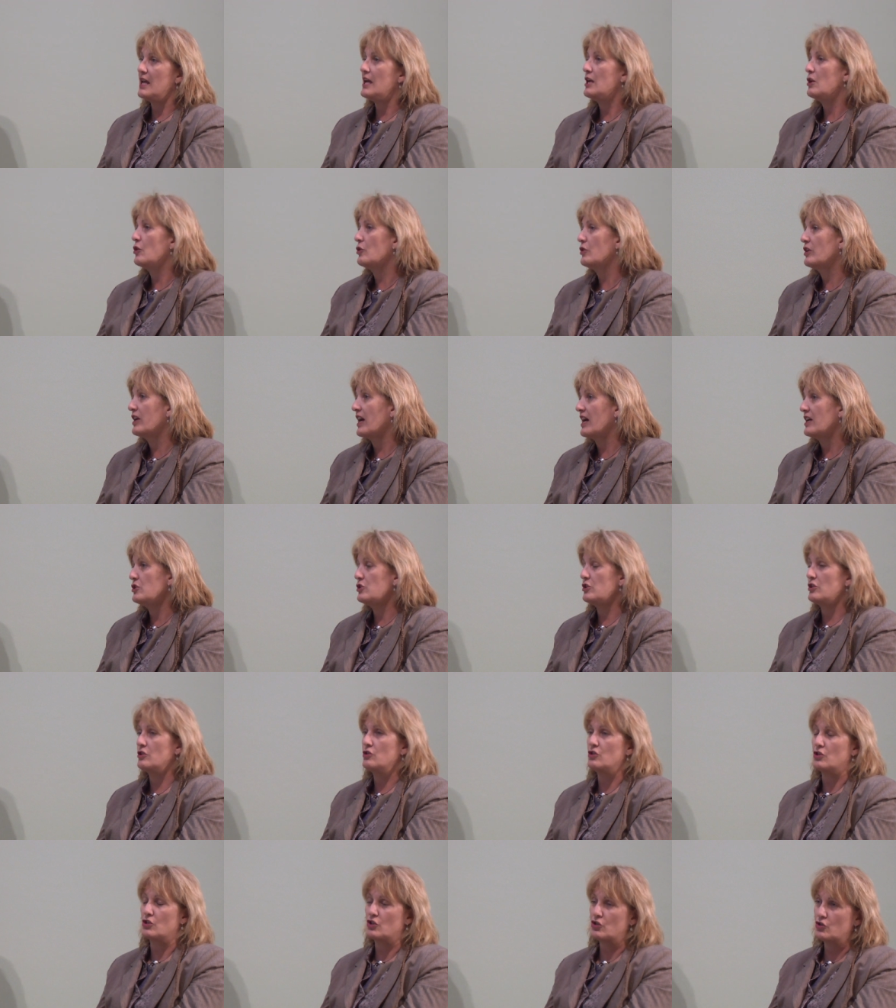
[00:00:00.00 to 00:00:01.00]

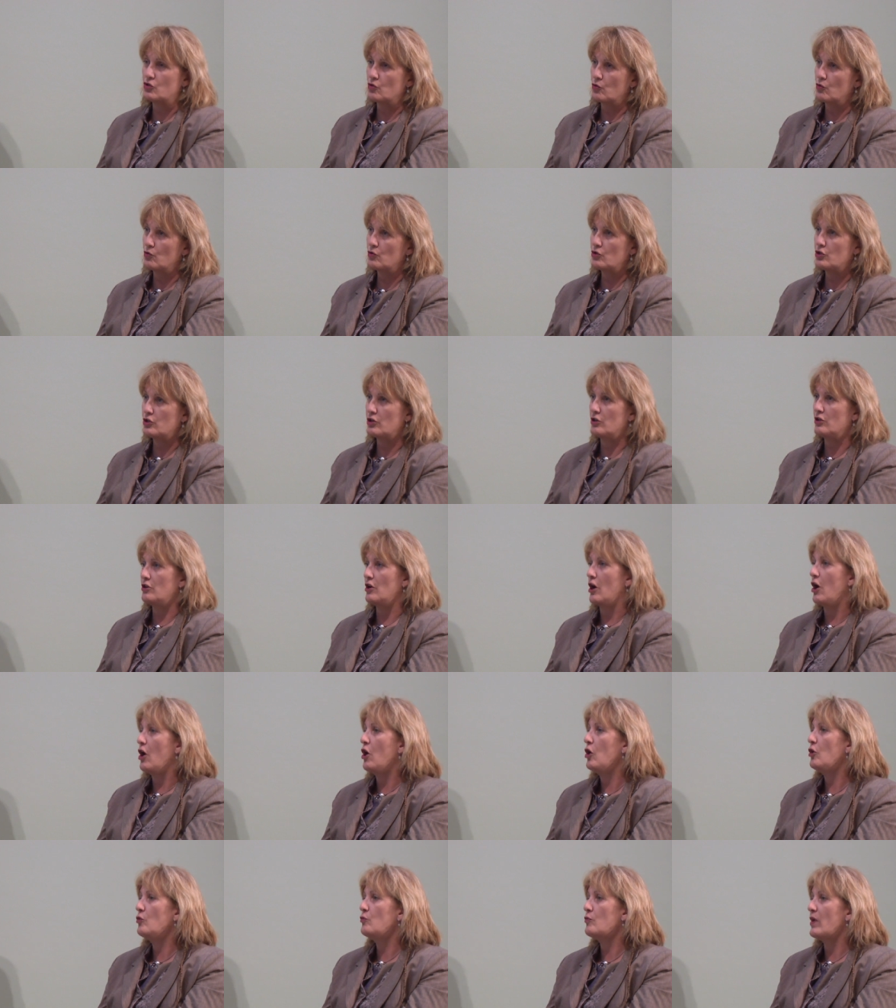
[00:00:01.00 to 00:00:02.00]
elongation, distortion, a
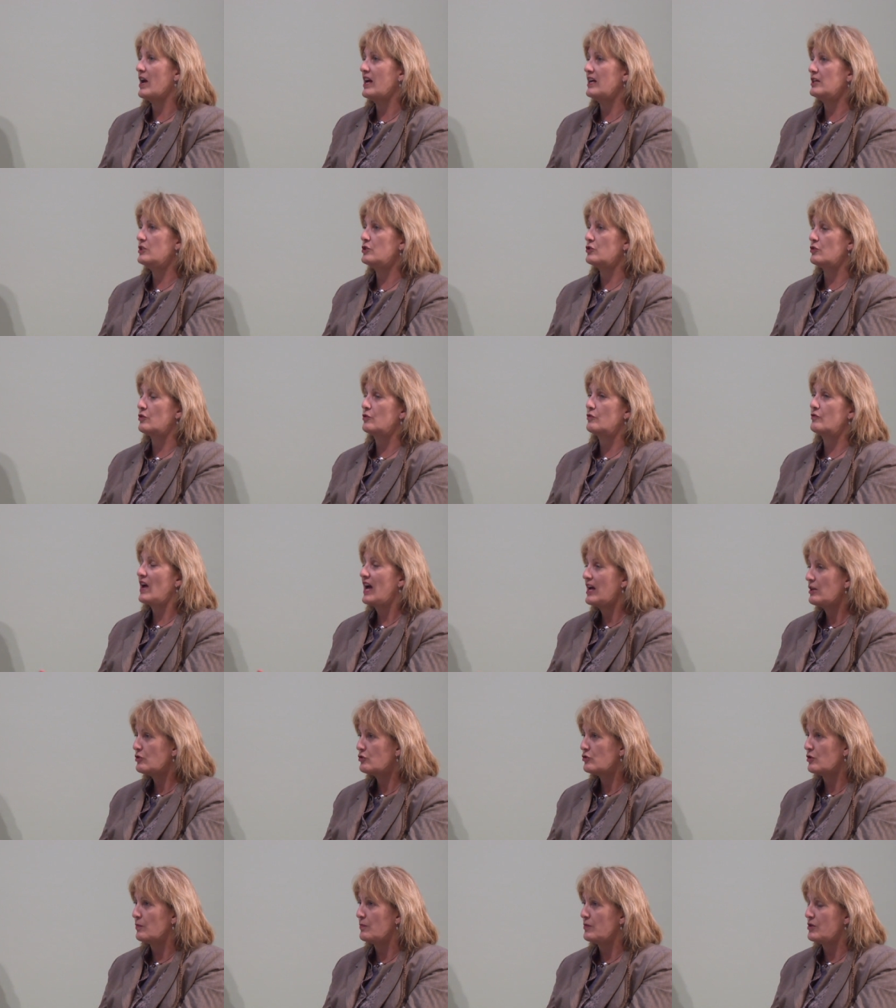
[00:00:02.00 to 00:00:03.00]
whole range of
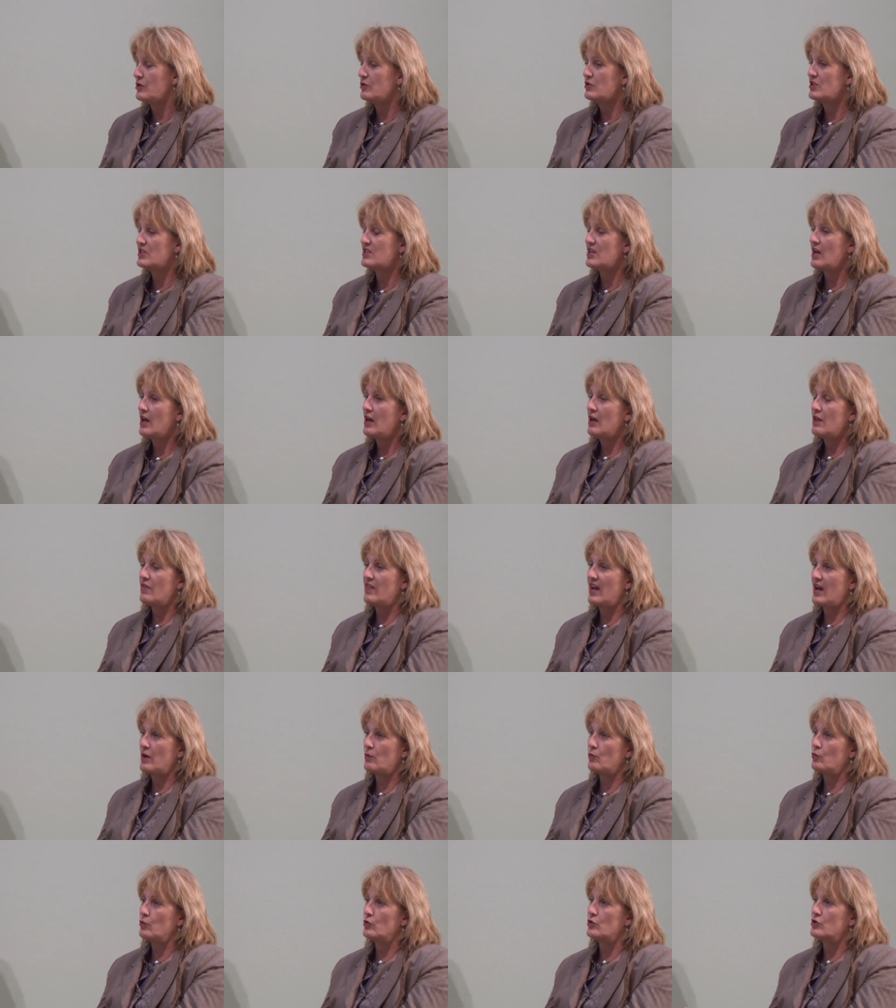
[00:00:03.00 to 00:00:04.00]
attributes
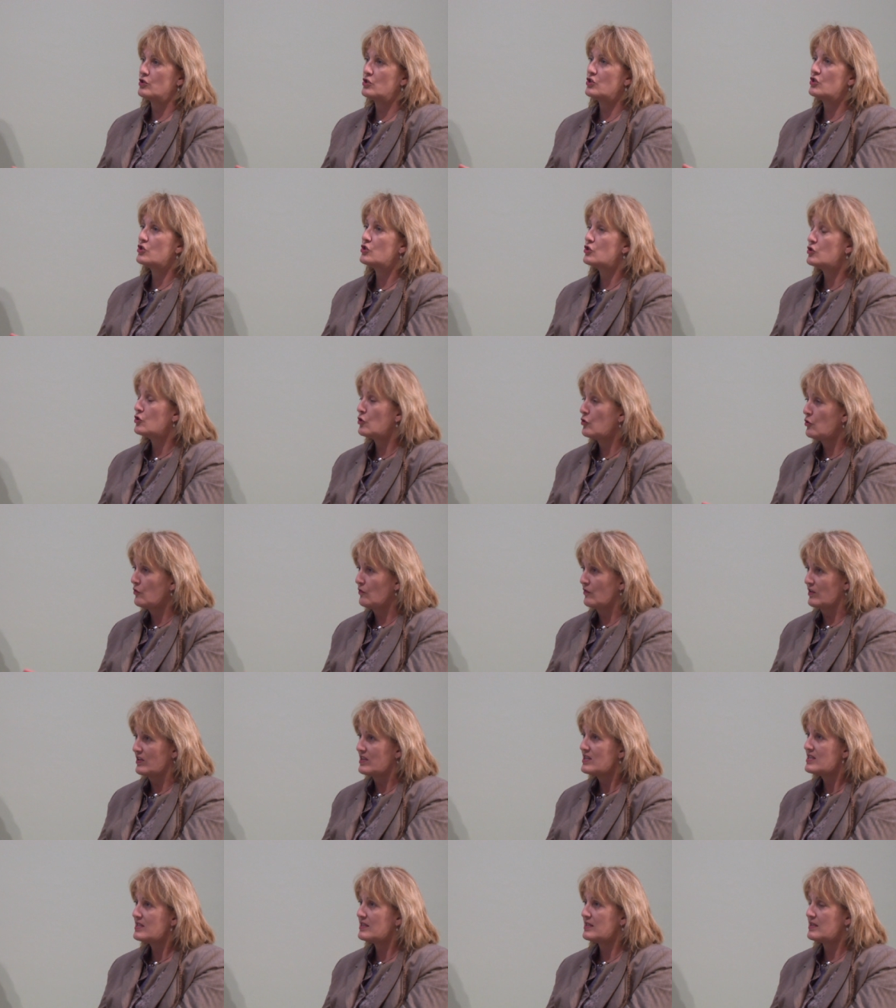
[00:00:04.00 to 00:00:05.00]
that would
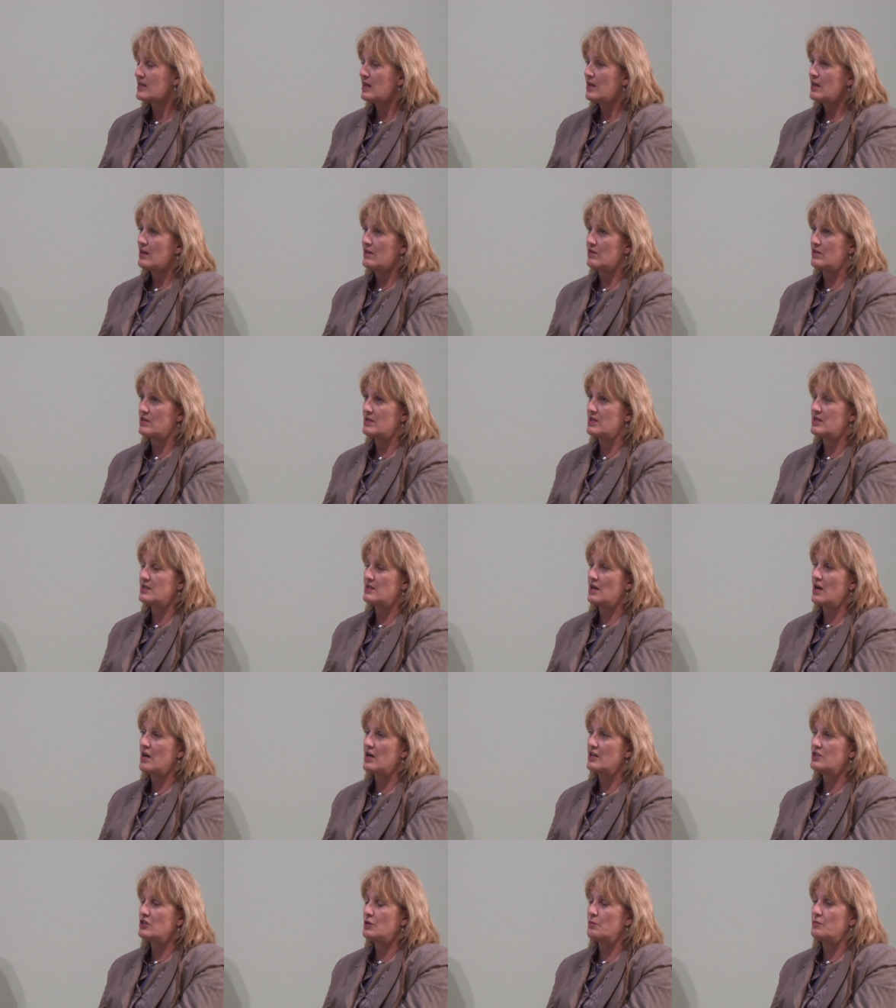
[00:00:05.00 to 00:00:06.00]
service the
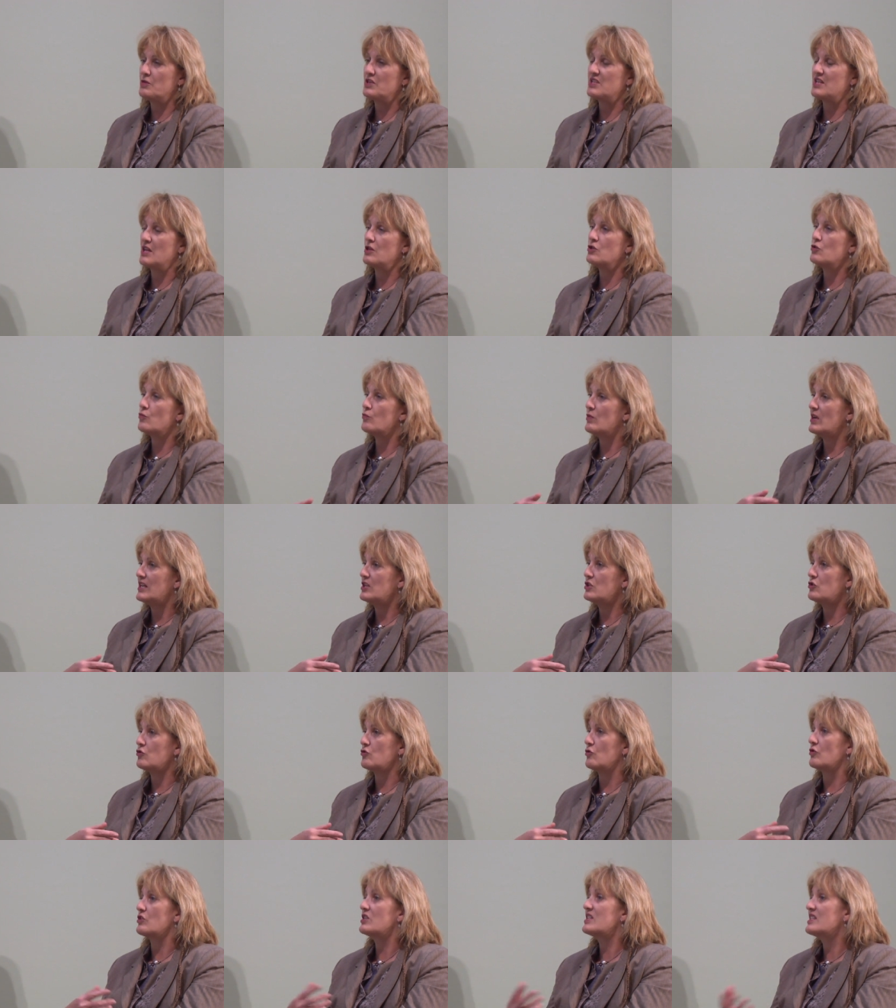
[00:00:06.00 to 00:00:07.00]
desire to present a really
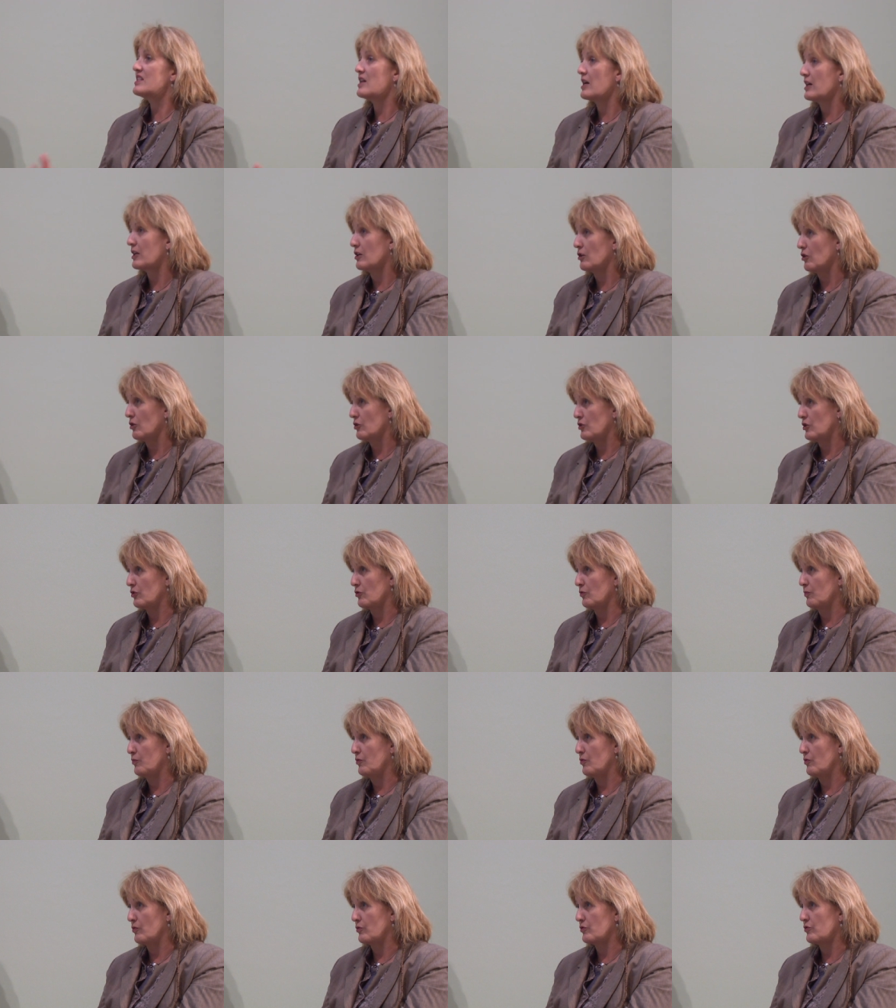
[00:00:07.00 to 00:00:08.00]
strong psychological
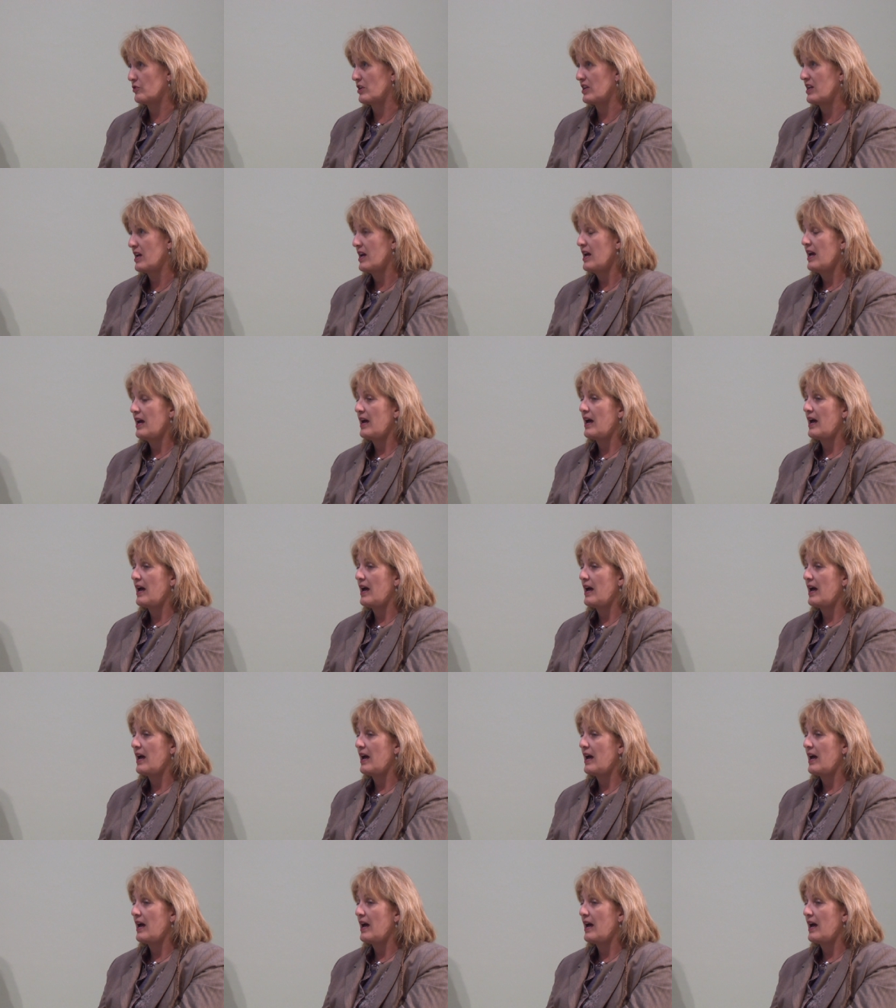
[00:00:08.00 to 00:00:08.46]
portrait.